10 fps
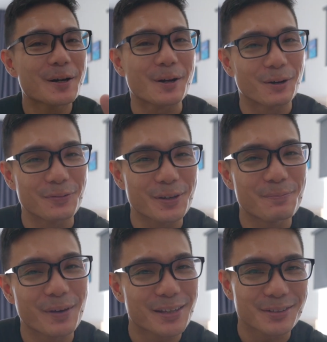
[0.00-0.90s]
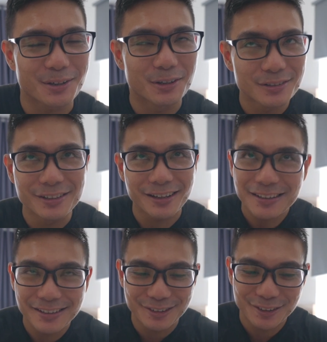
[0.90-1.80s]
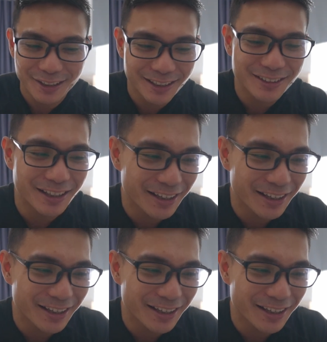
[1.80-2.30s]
coffee based on the internet.